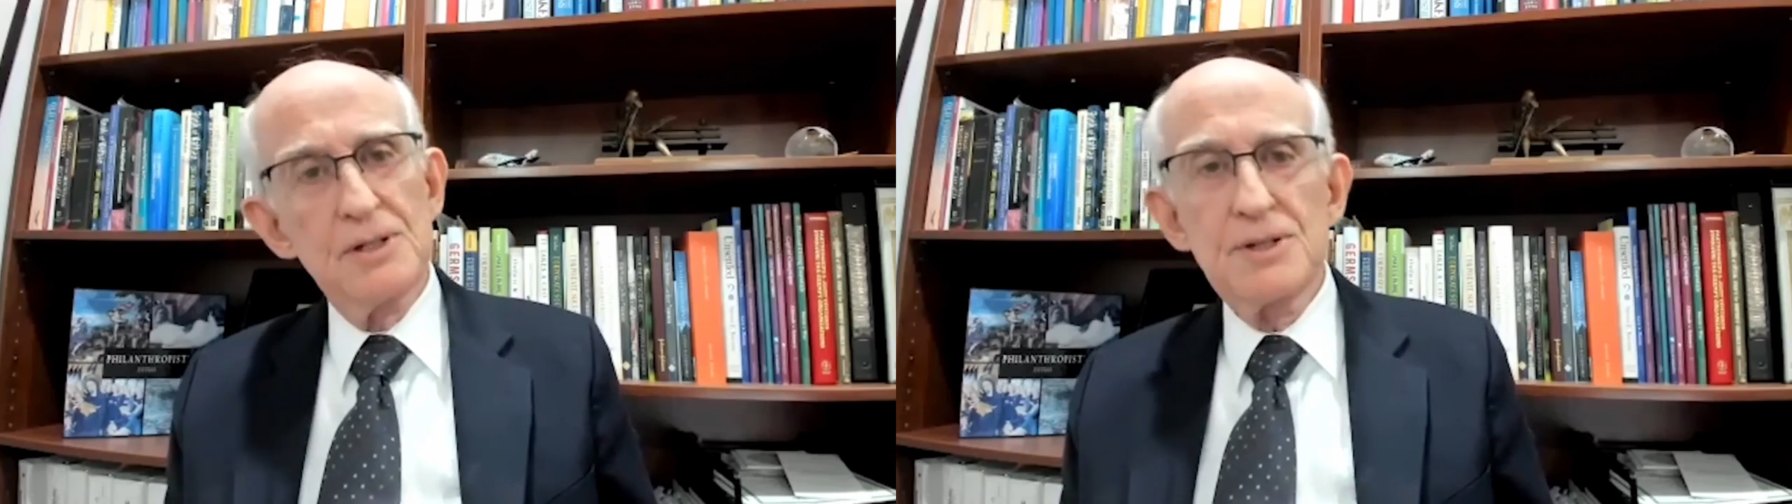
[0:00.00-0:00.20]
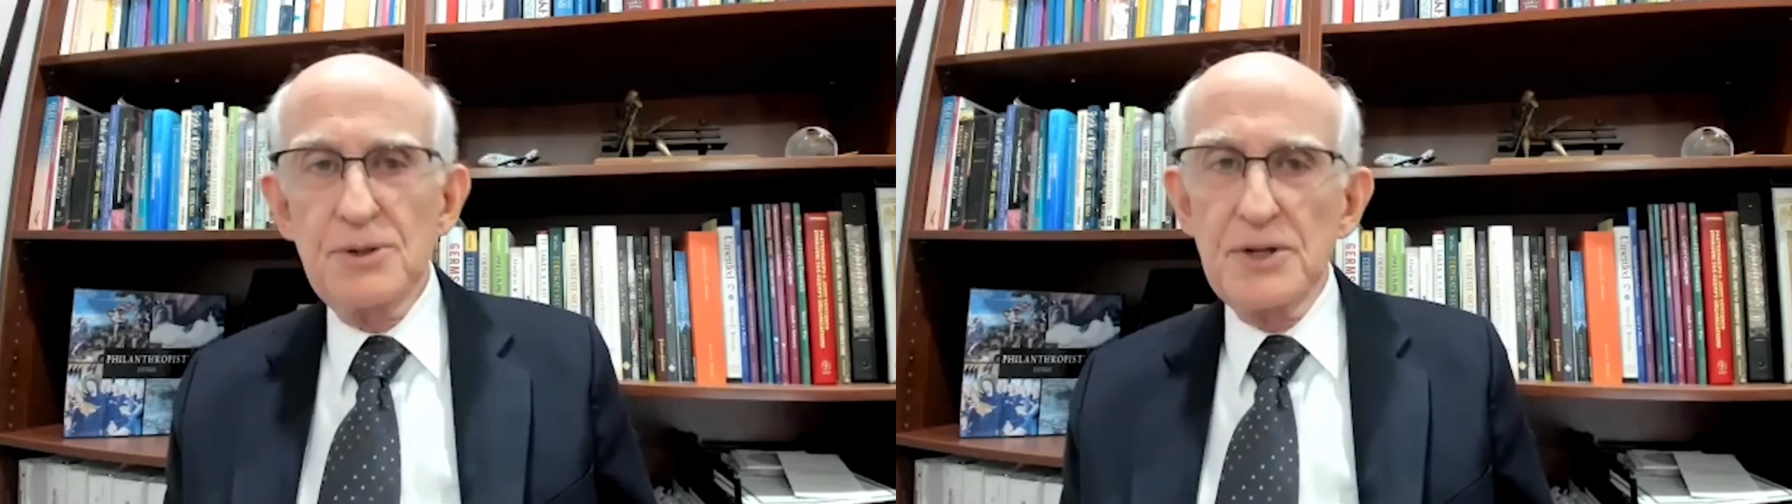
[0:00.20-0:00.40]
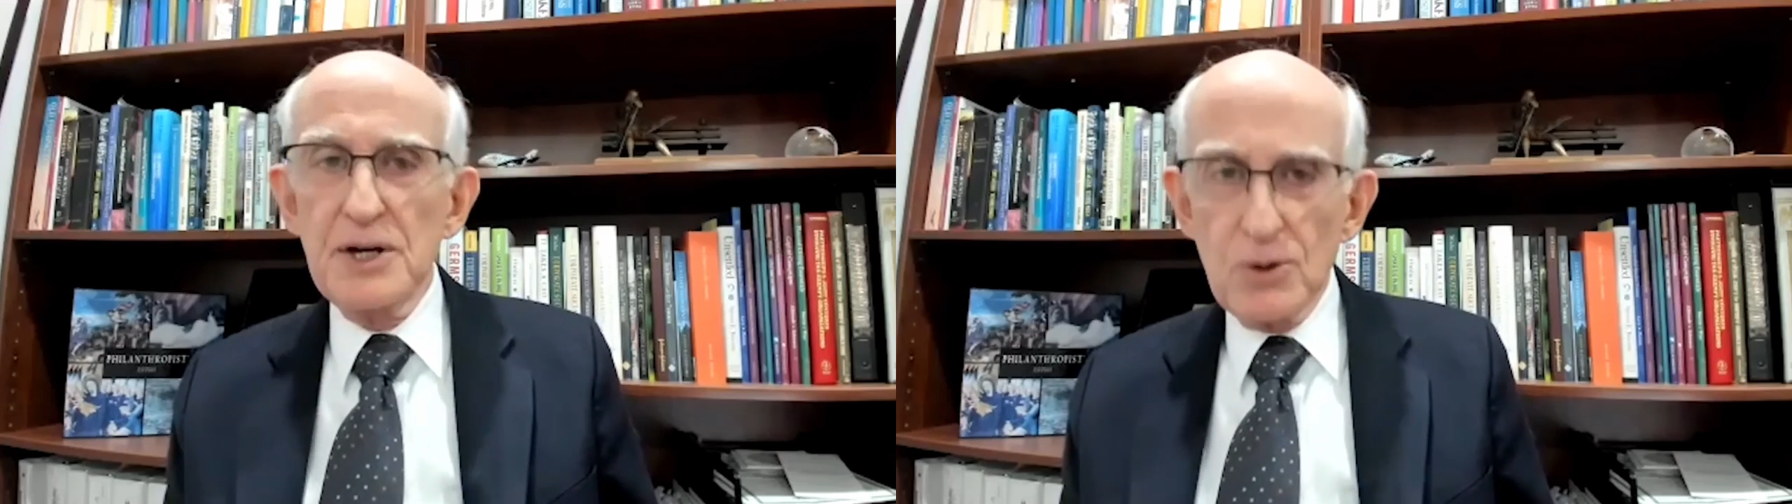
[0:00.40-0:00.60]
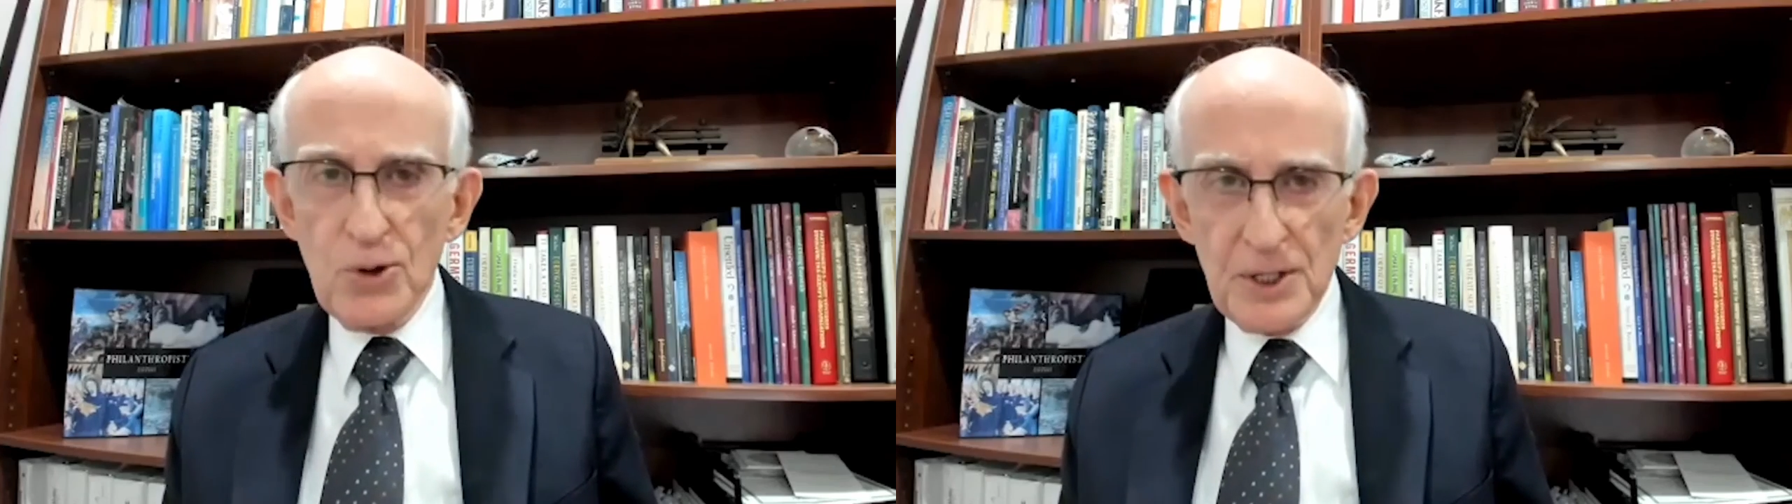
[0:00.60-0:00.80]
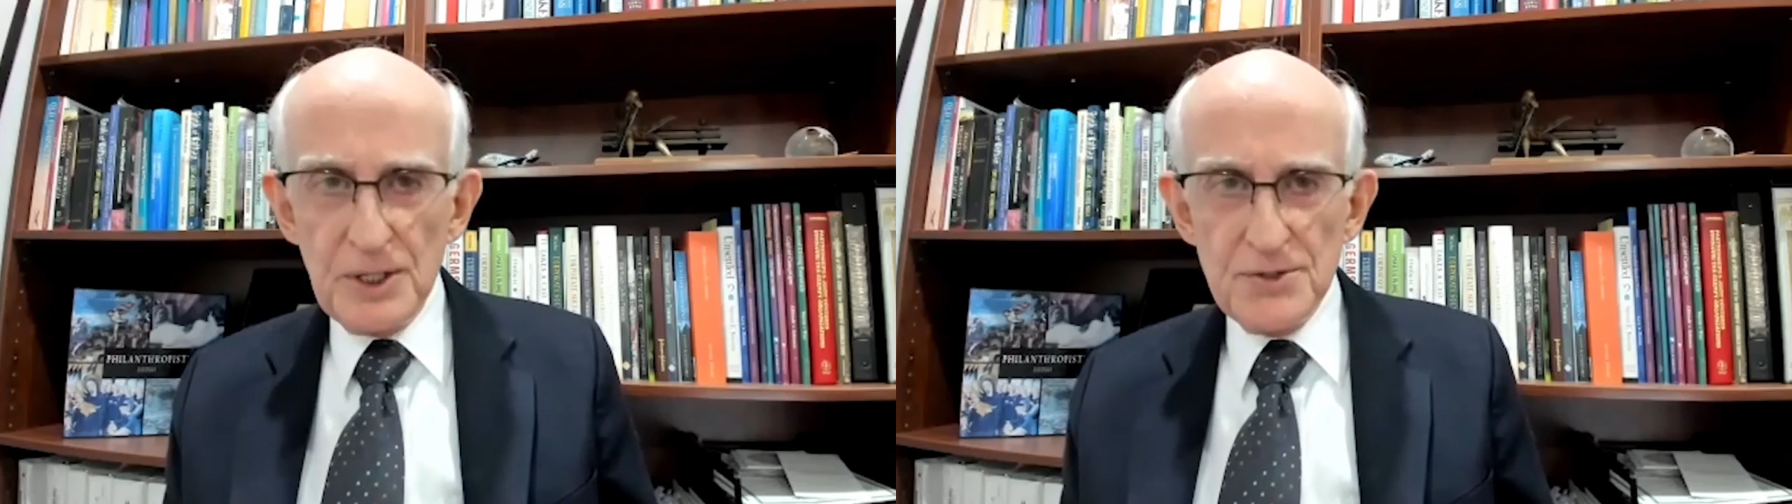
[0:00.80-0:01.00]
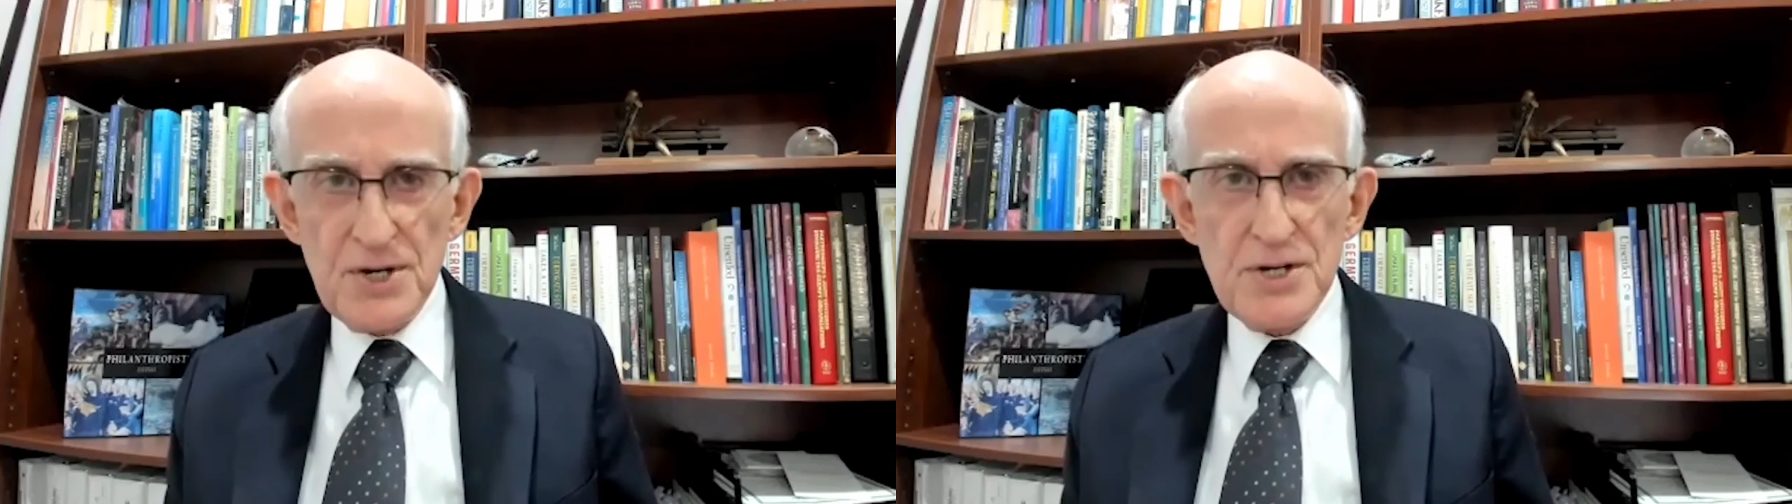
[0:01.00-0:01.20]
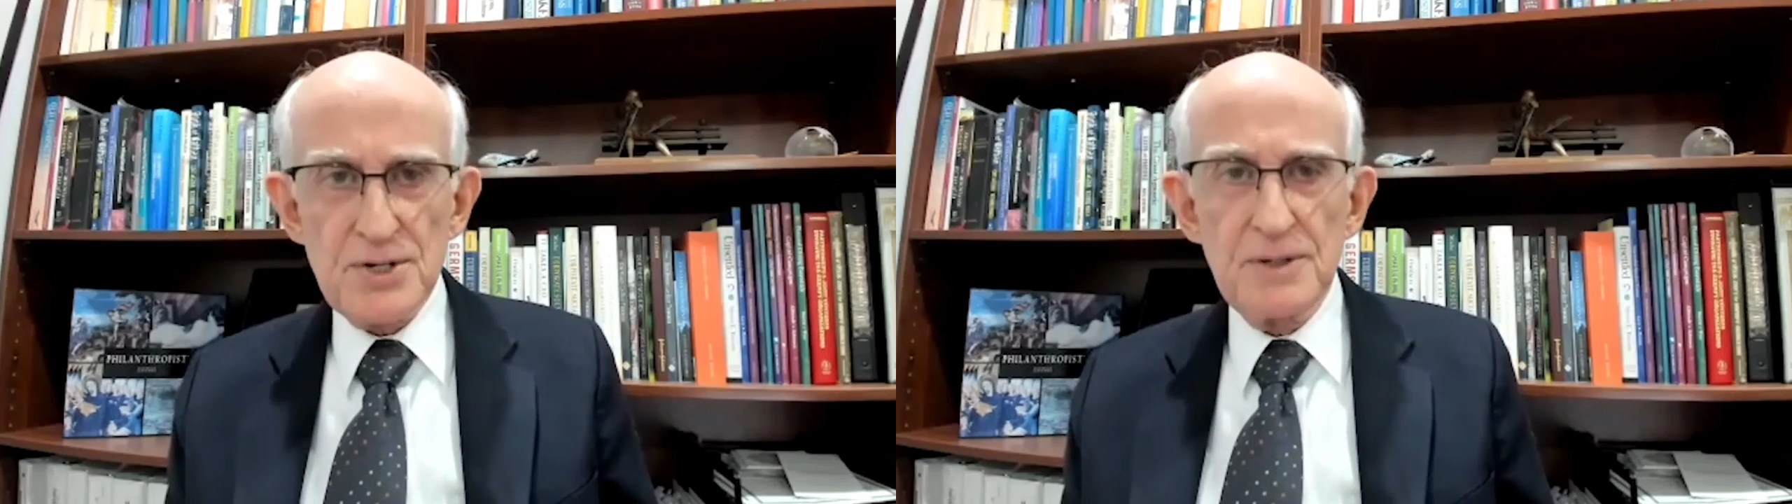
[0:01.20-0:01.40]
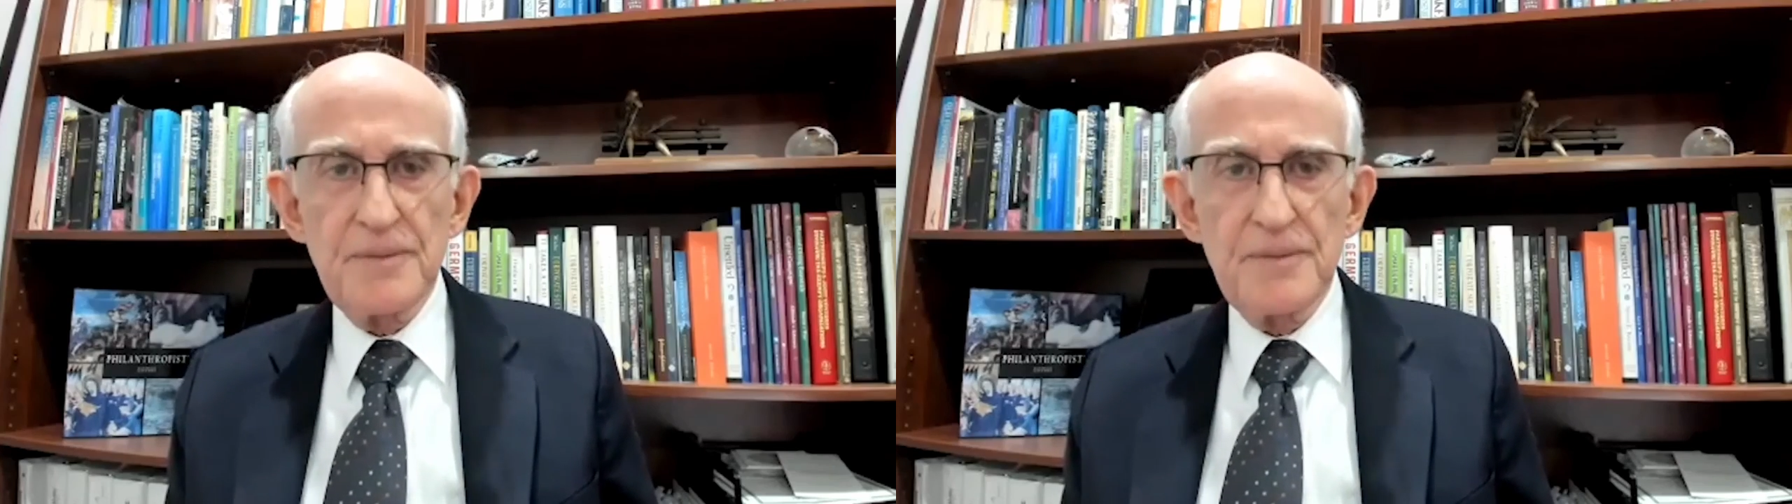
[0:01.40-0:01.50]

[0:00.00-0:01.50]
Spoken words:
to their organization.